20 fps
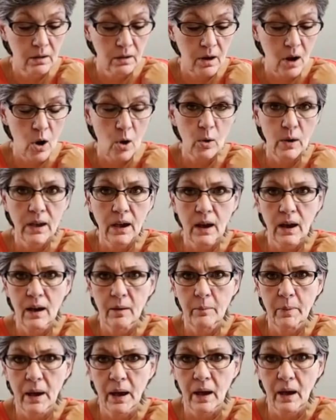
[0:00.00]
Oh yeah,
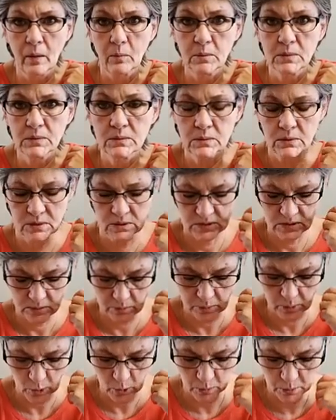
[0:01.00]
Pam. Some
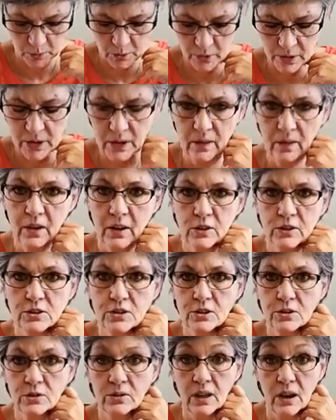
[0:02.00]
potpourri in there
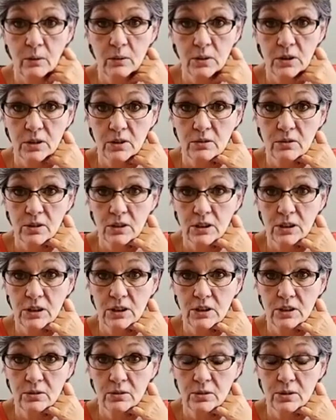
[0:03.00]
too. That would look really
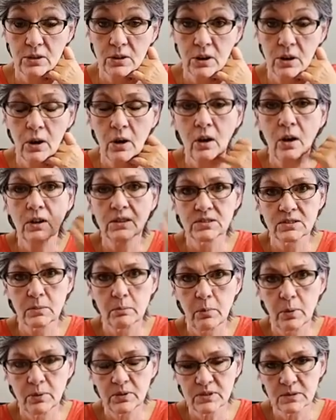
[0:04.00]
cute.
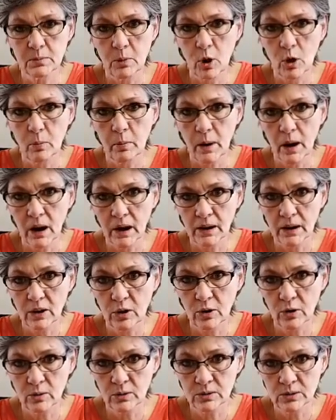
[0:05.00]
Some small pine
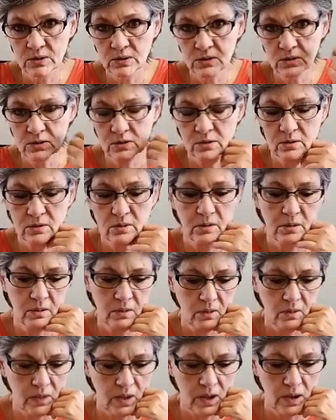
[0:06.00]
cones.
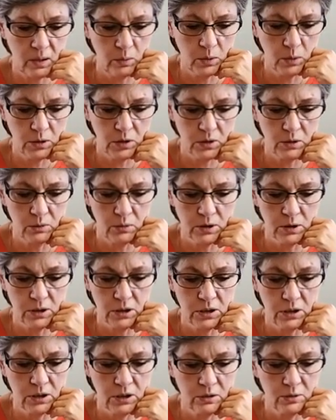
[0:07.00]
That would look really
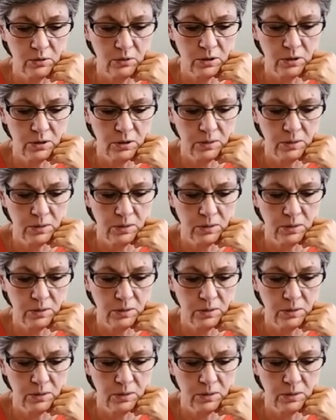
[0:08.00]
cute.